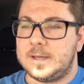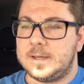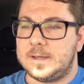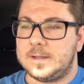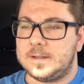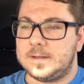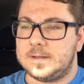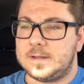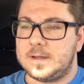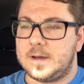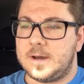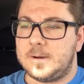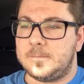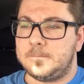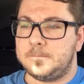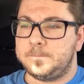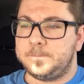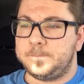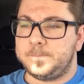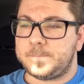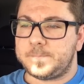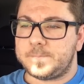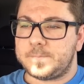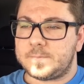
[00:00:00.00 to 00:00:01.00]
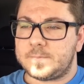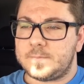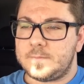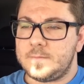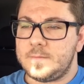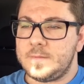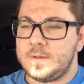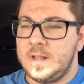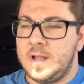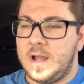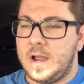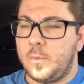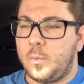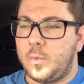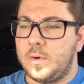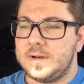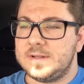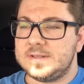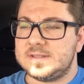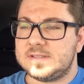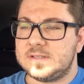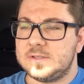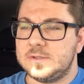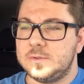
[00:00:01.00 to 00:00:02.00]
And I
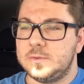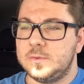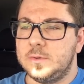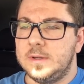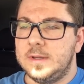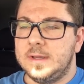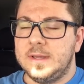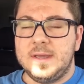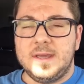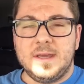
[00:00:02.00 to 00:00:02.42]
wanted to